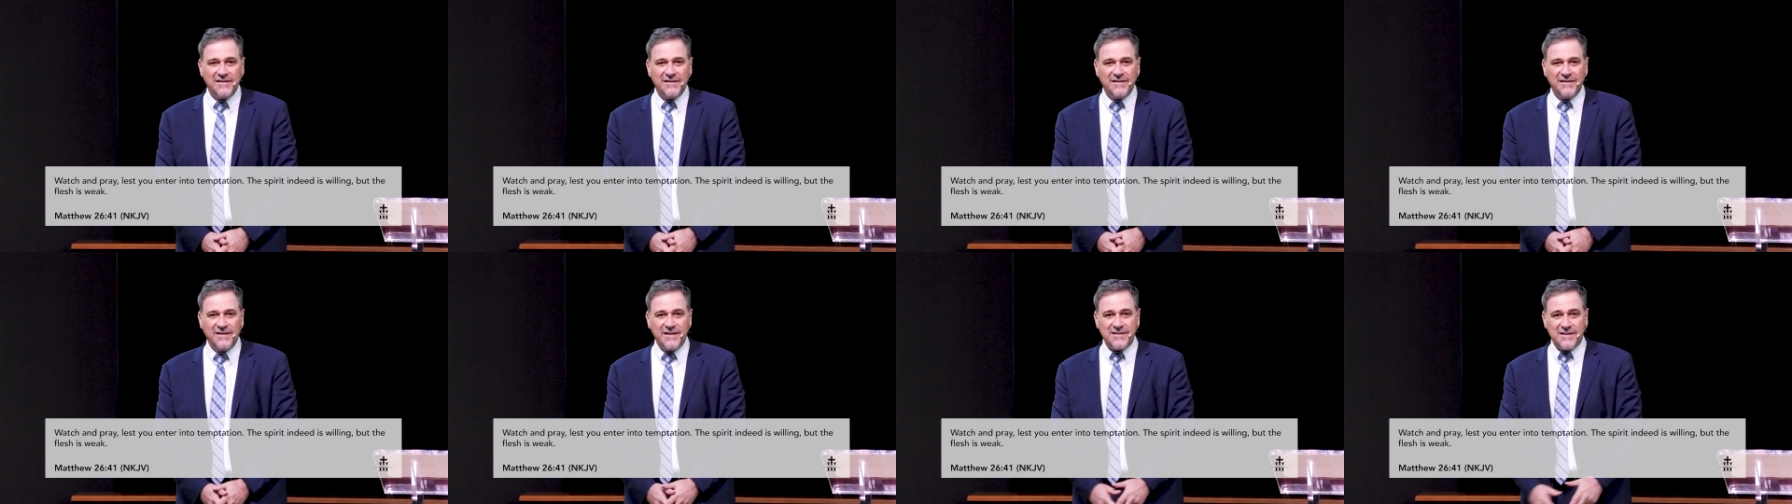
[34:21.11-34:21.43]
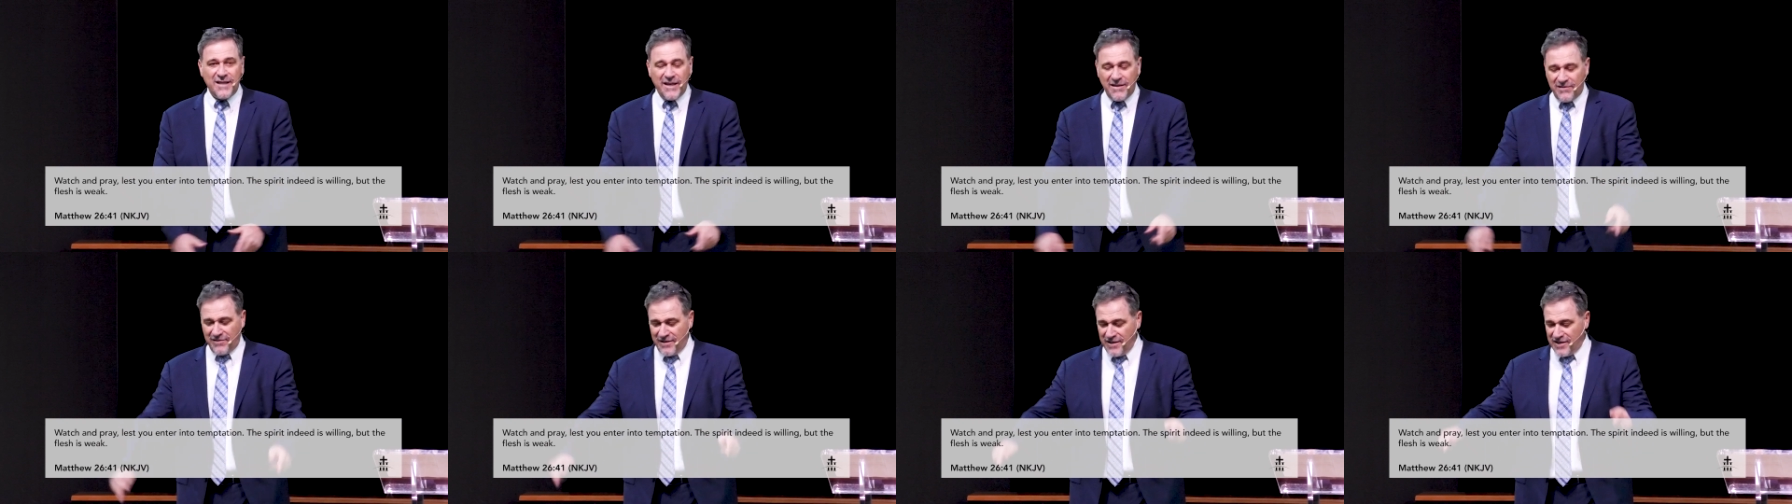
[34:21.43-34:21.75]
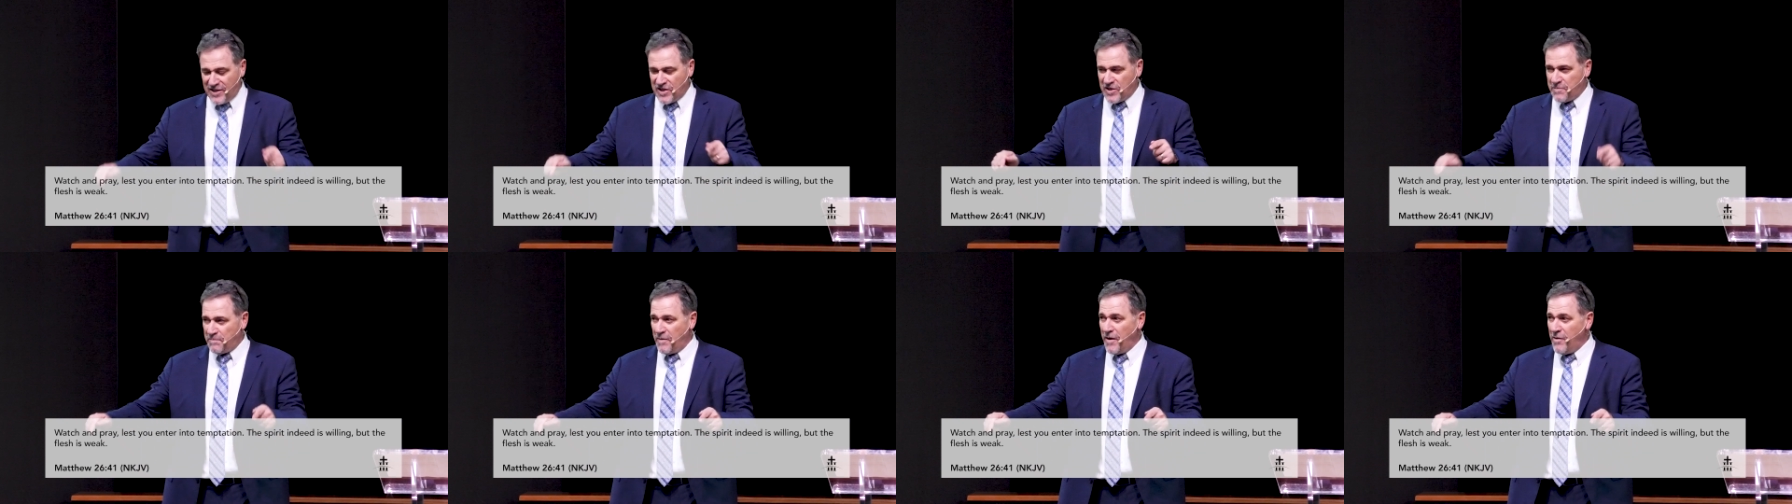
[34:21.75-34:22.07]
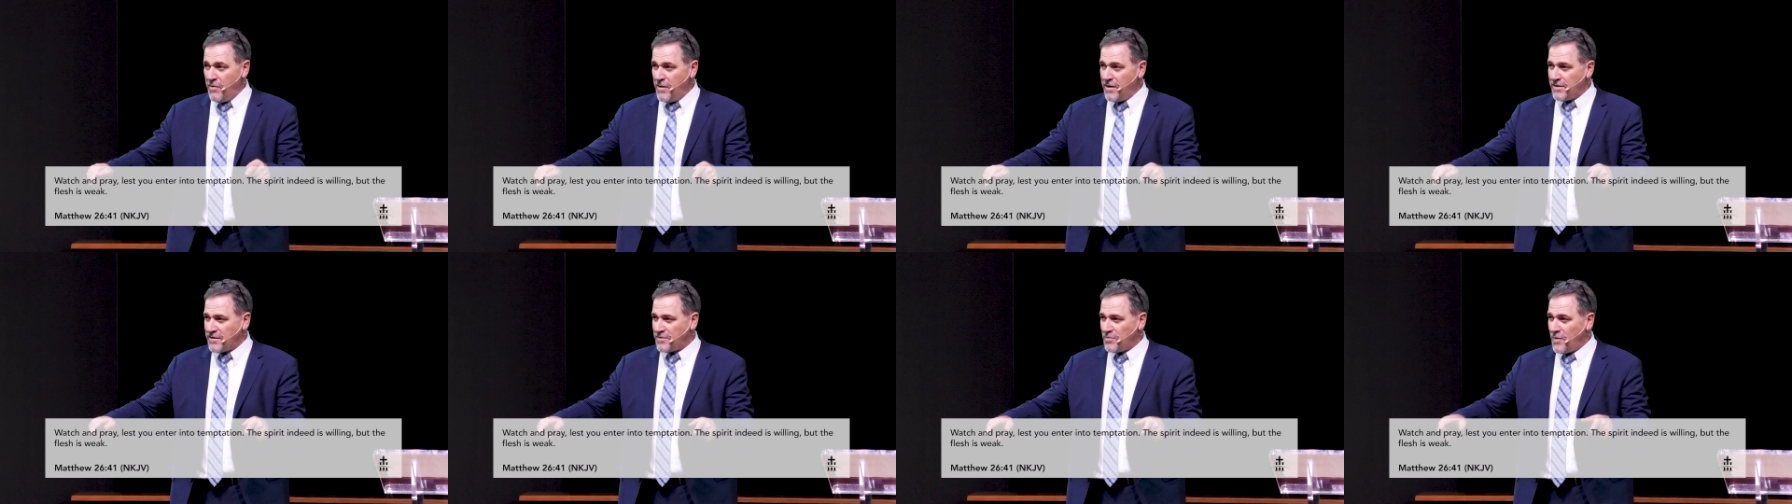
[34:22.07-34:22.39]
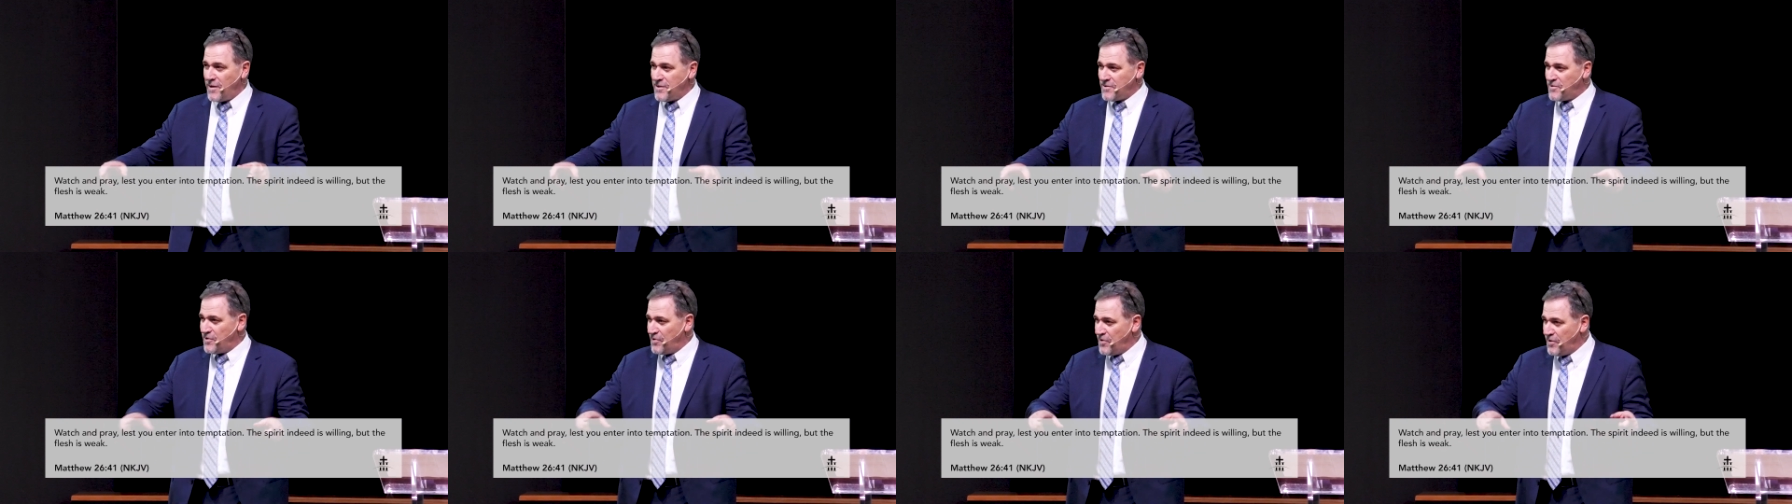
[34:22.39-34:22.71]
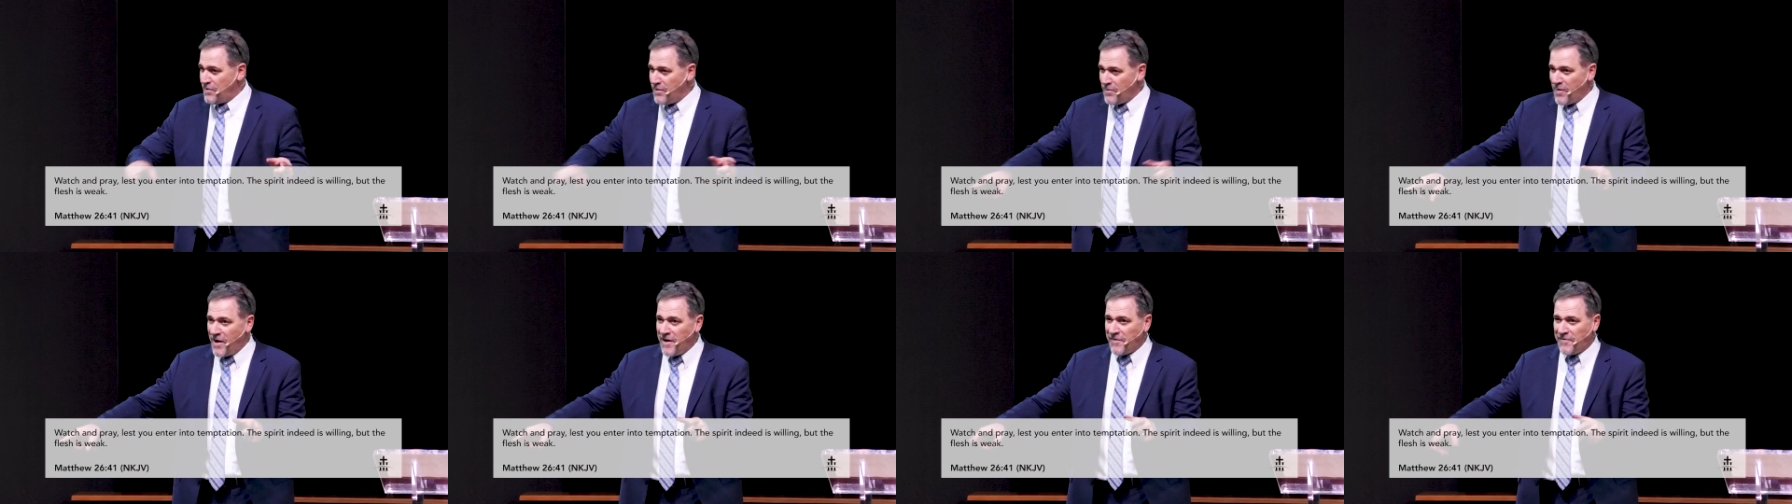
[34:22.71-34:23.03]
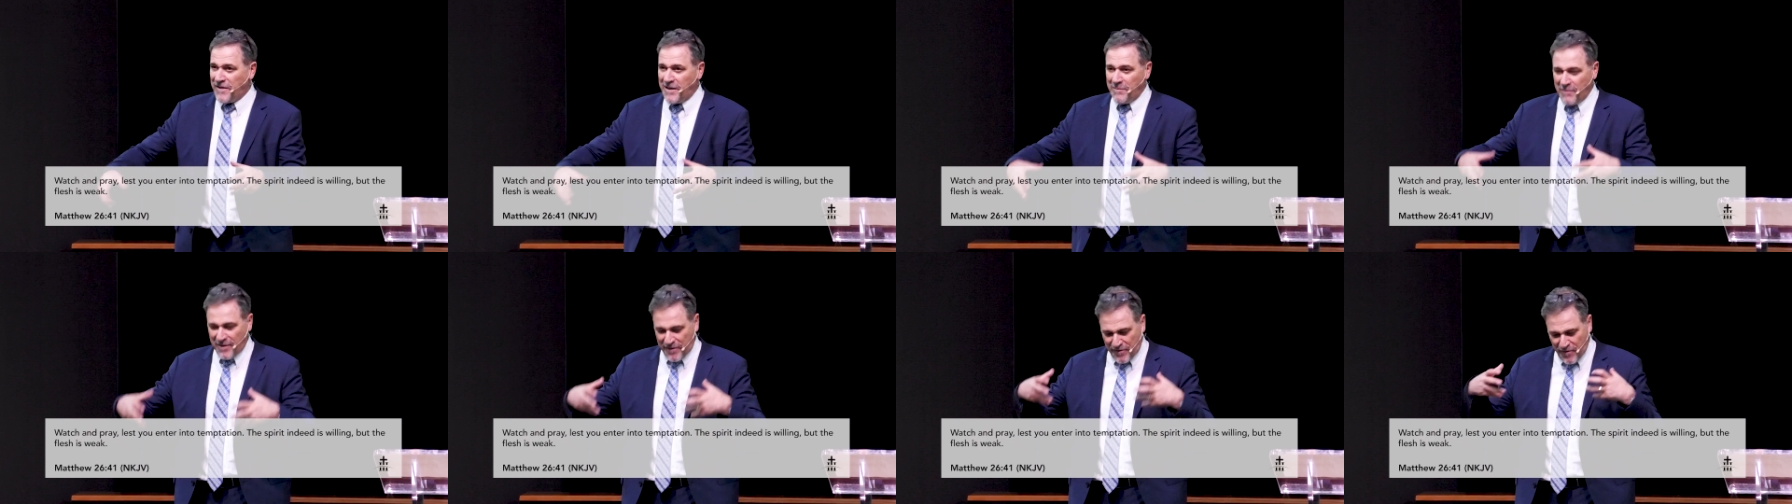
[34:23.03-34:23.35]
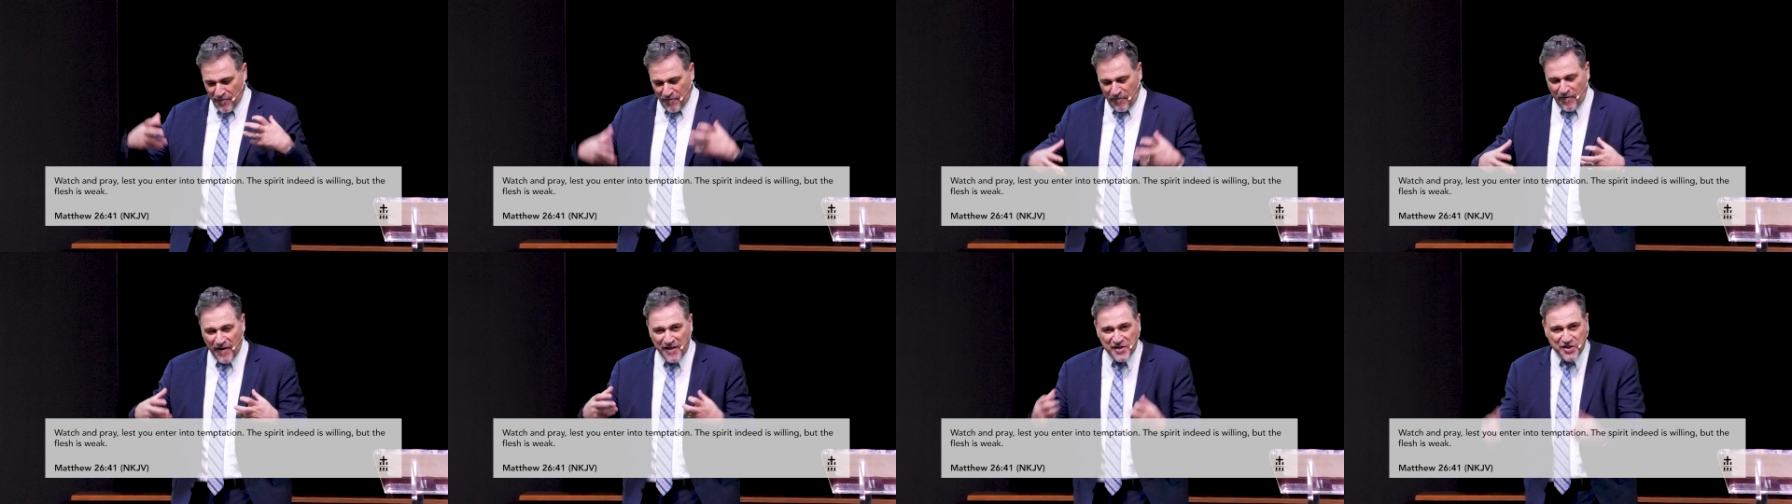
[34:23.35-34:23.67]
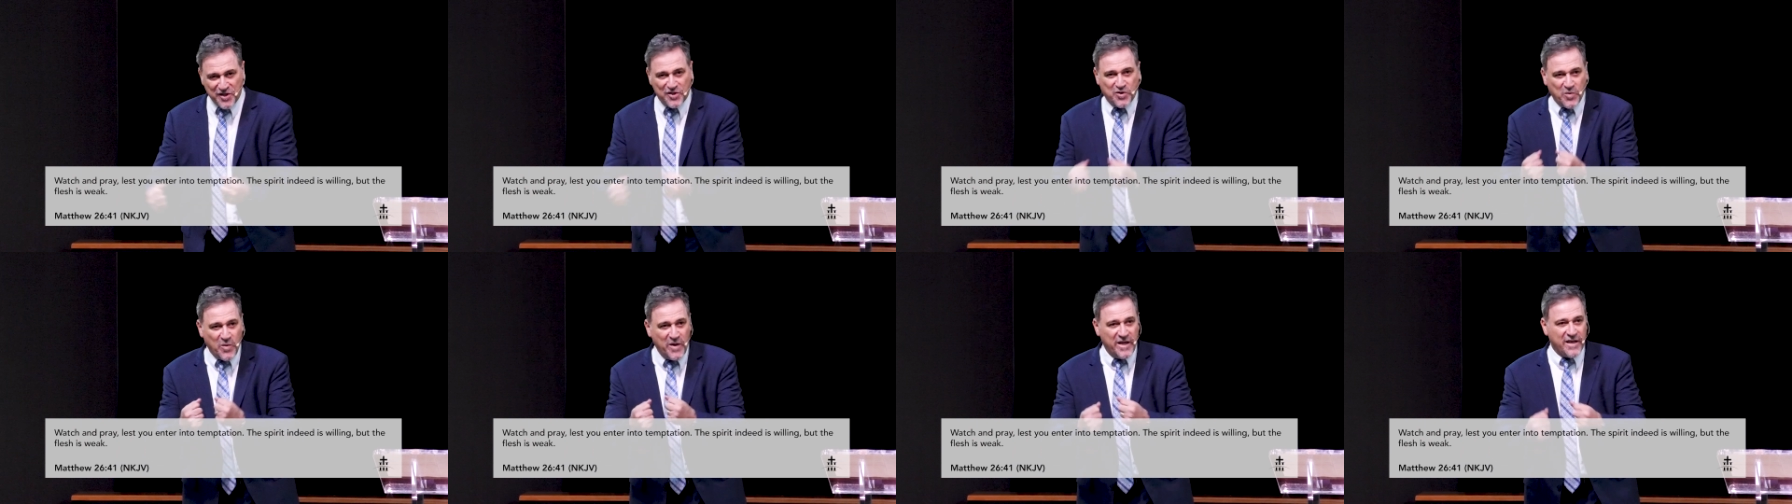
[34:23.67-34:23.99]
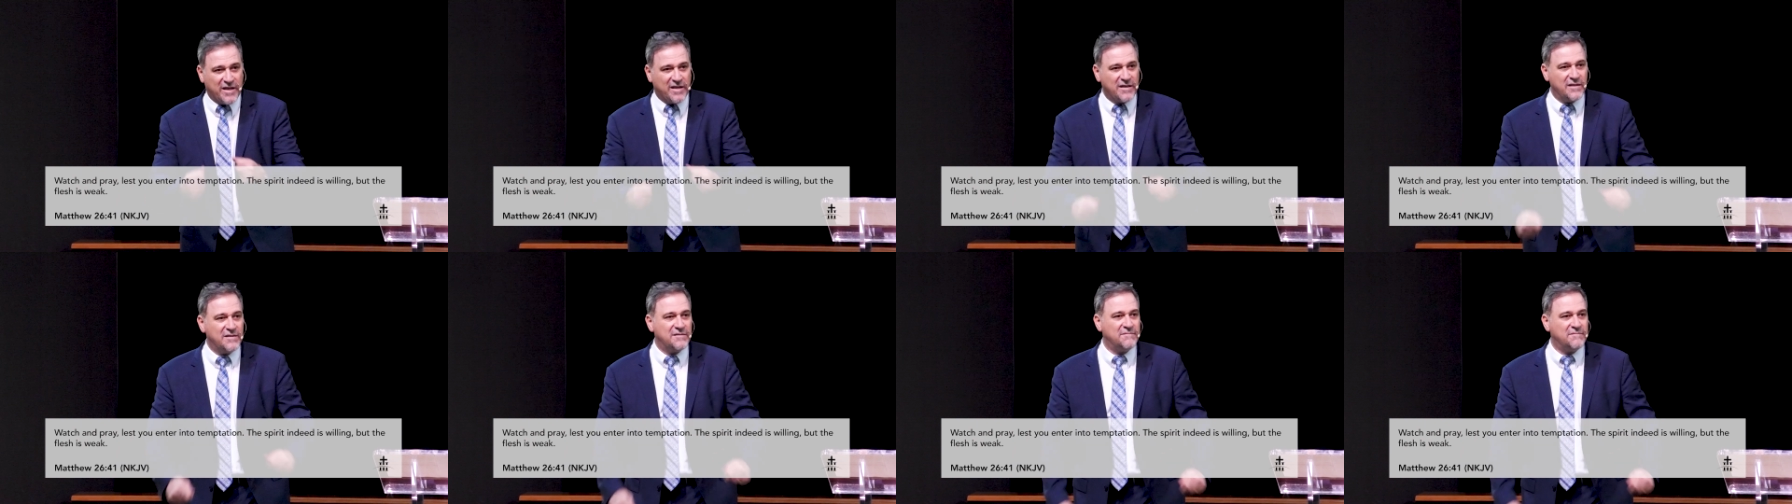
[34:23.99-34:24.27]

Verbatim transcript: He said, The spirit wants to do the right thing, but your flesh is weak.